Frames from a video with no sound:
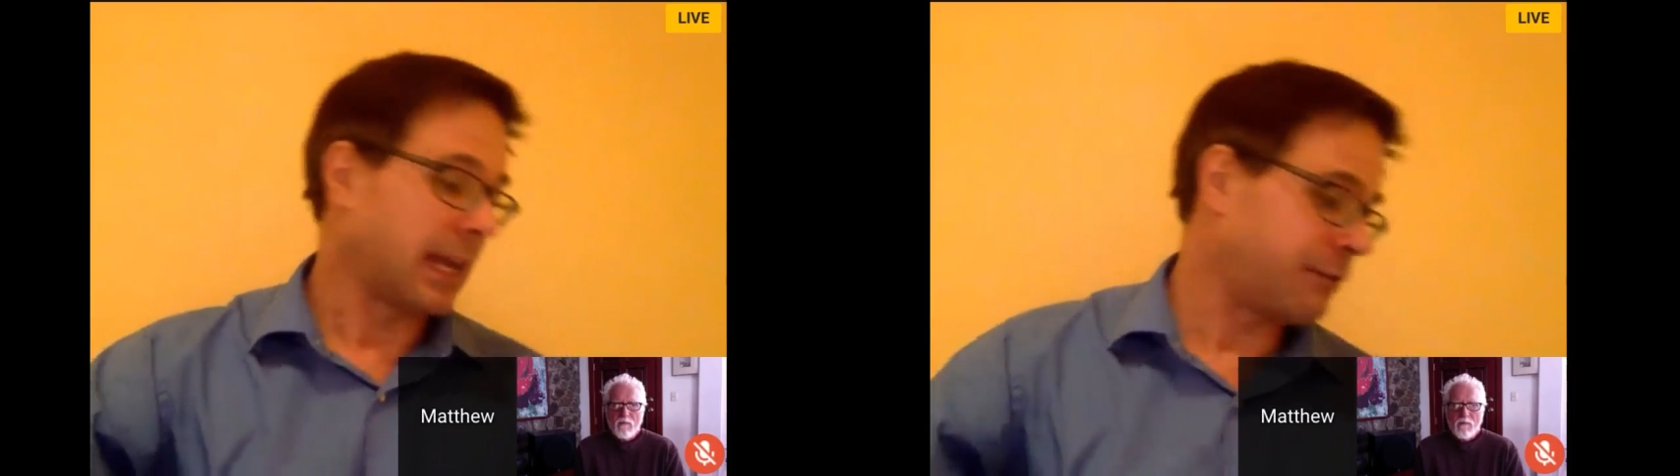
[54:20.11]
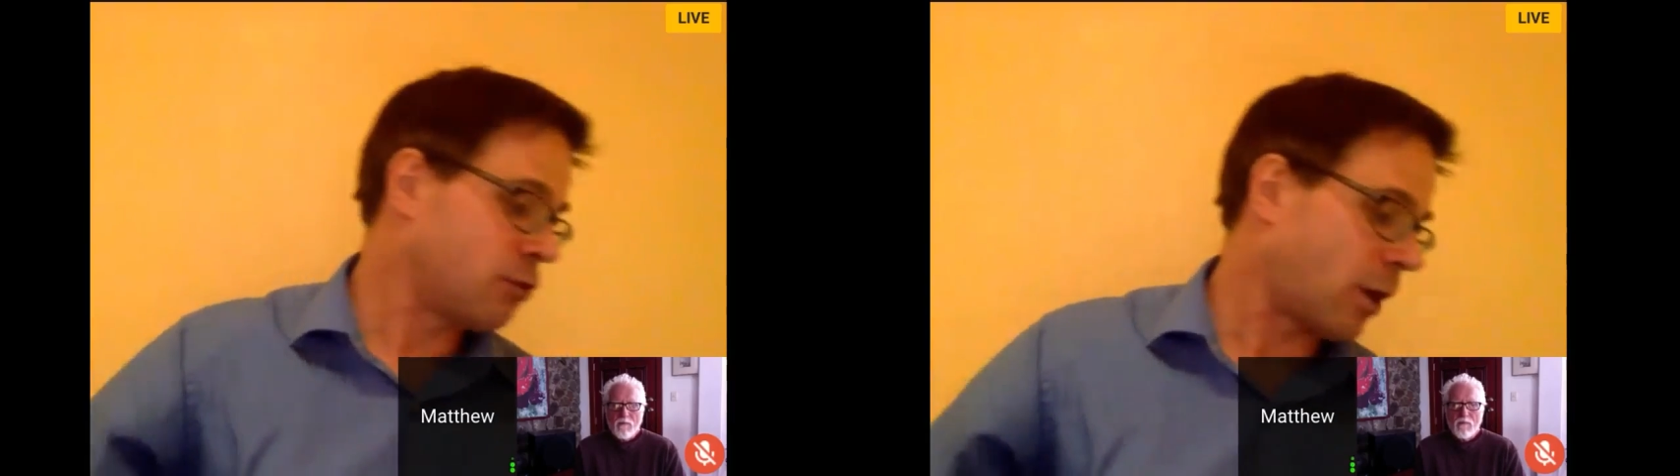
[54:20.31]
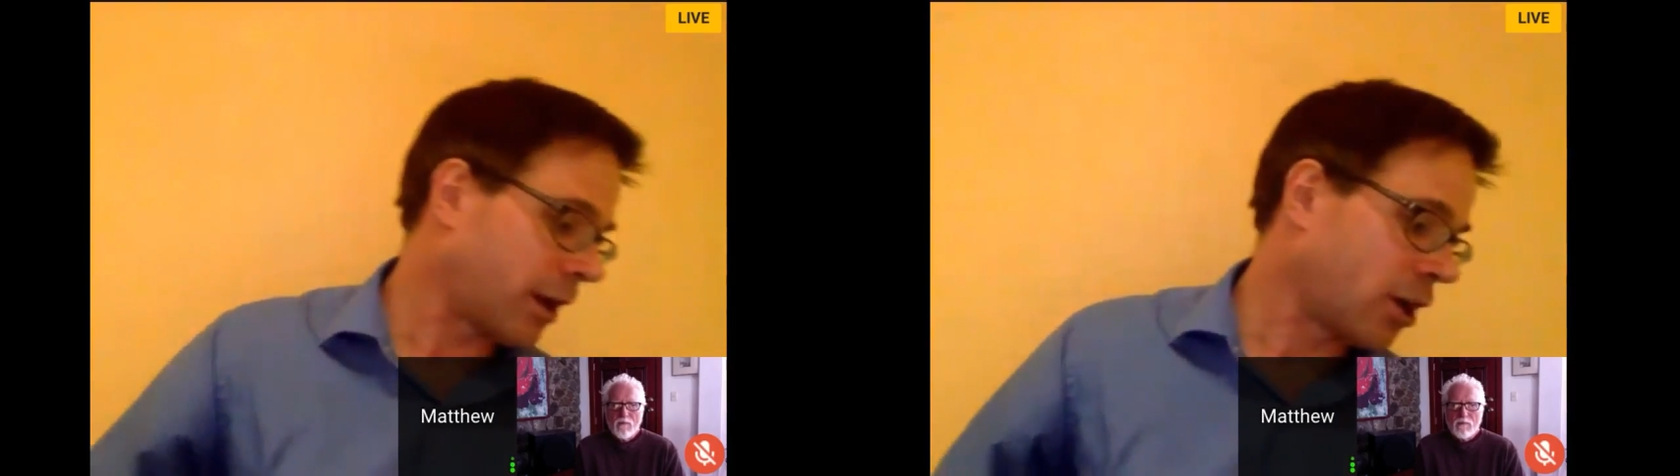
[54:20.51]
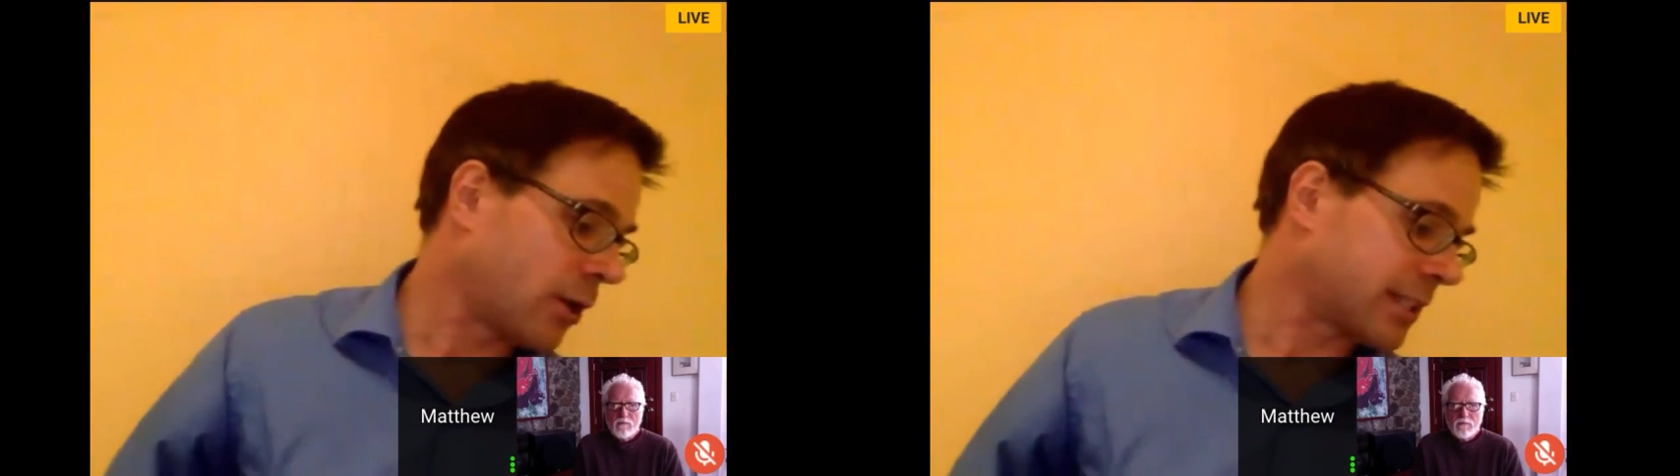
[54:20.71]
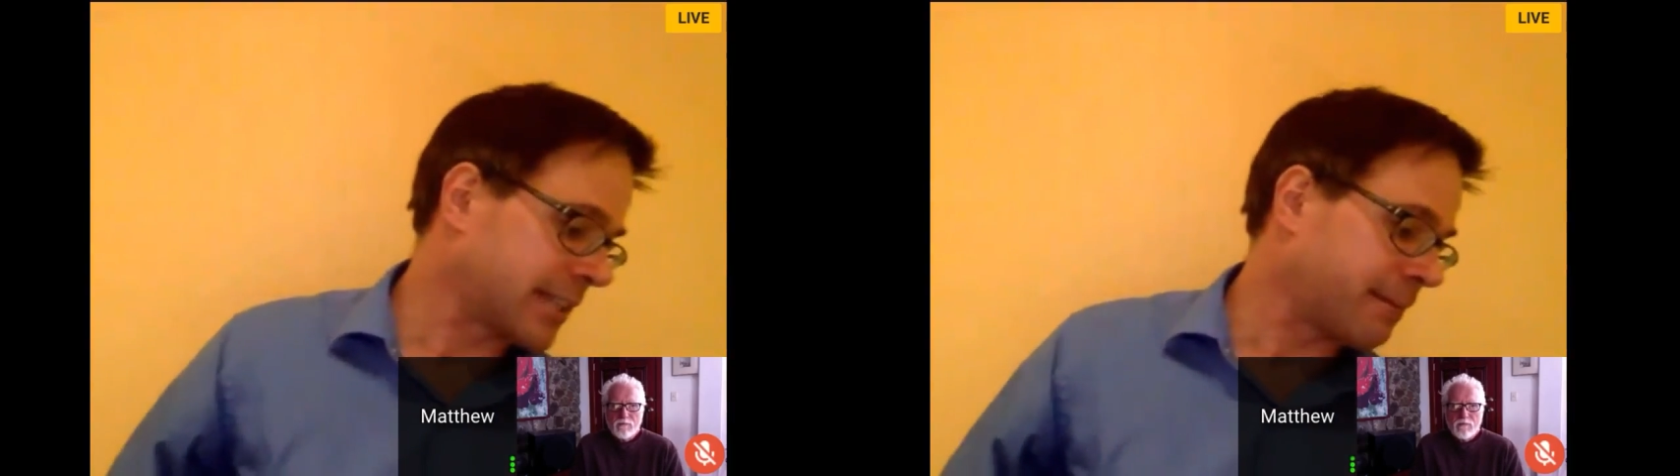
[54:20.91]
And if you want to
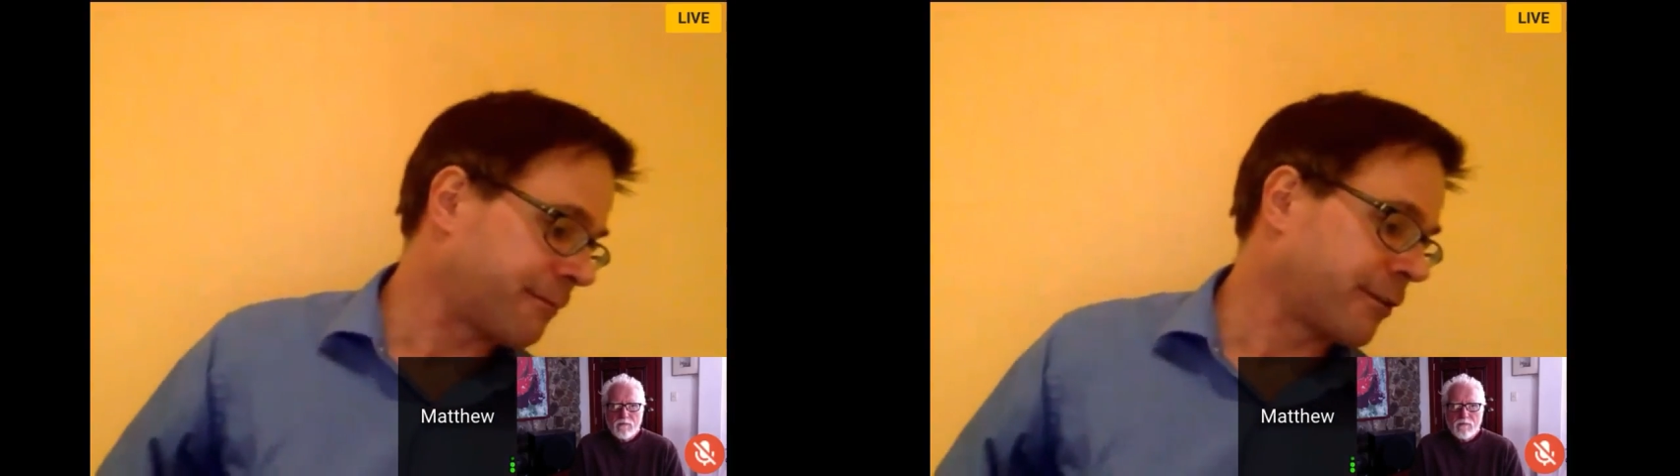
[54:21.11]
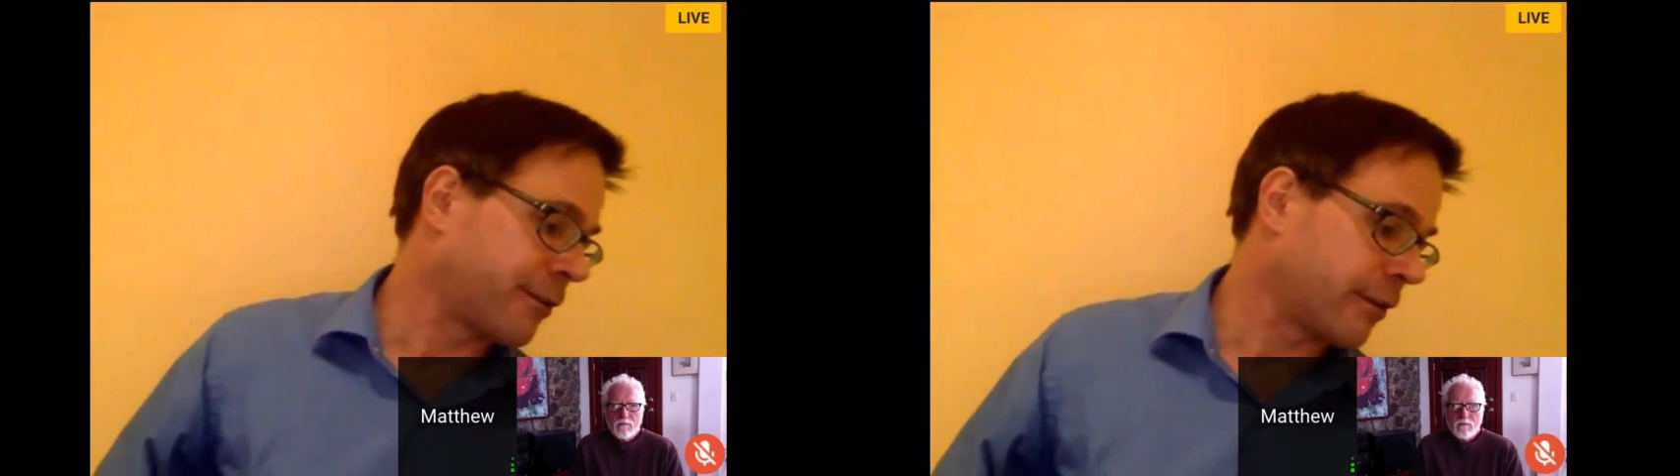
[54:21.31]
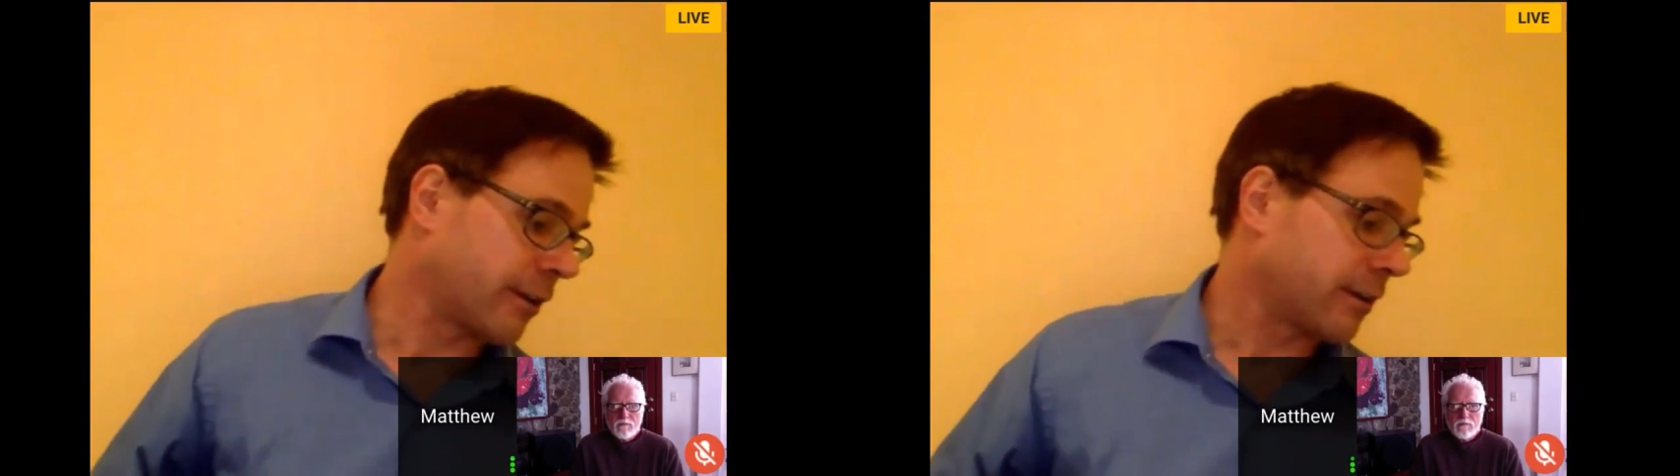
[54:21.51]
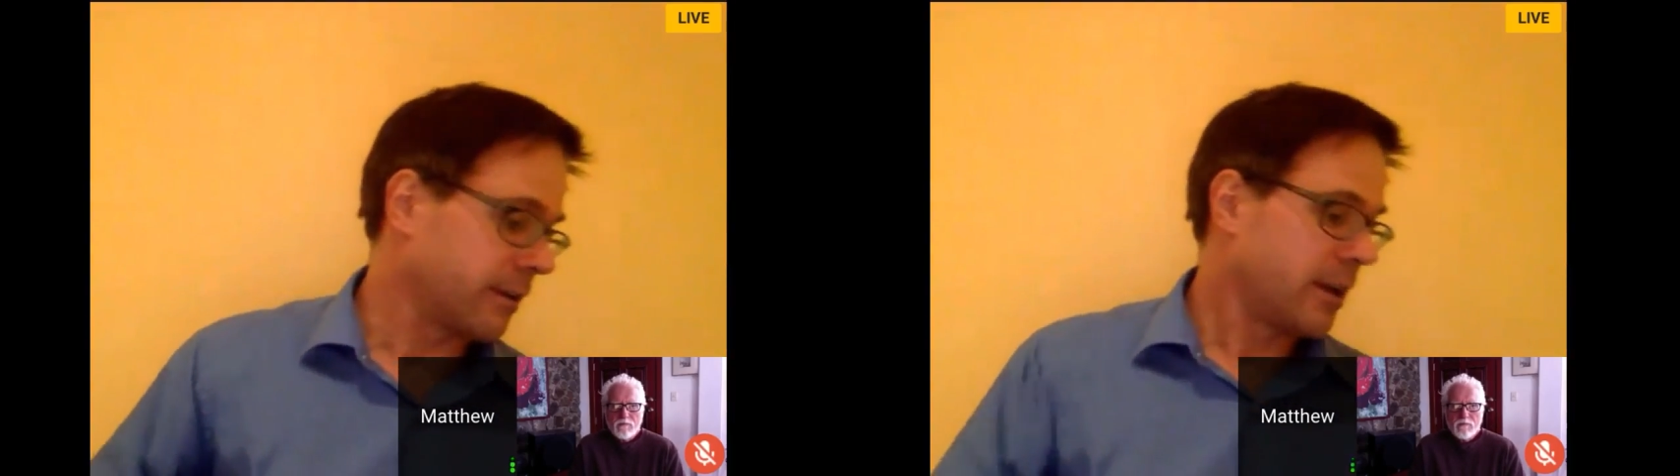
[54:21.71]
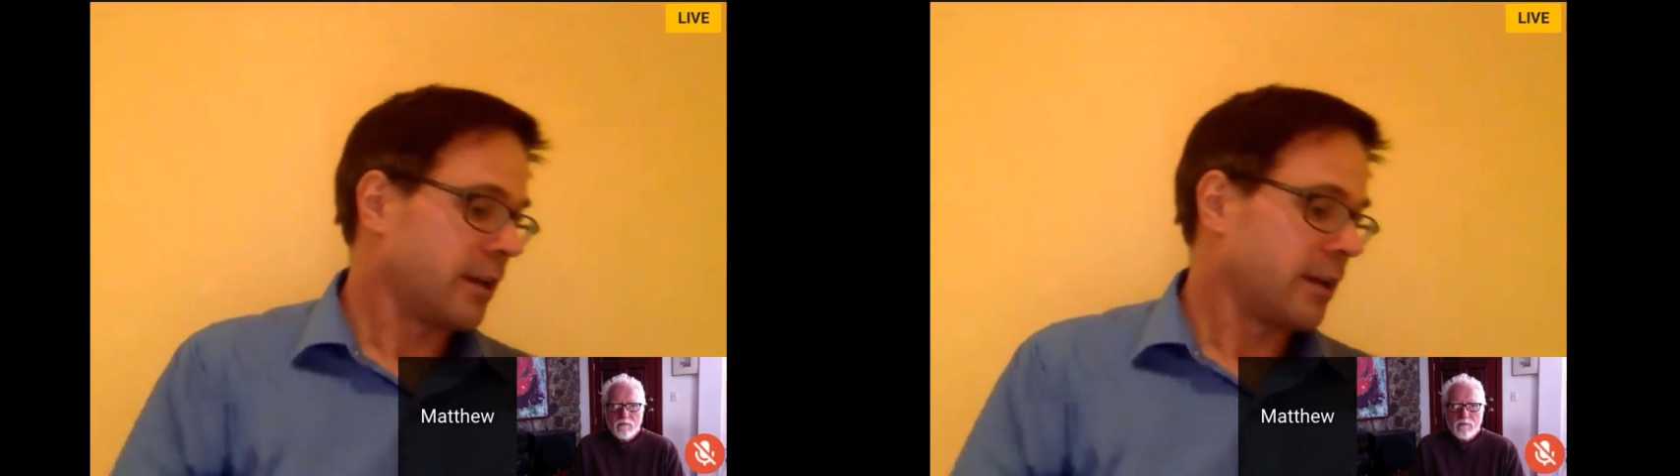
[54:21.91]
go a step further,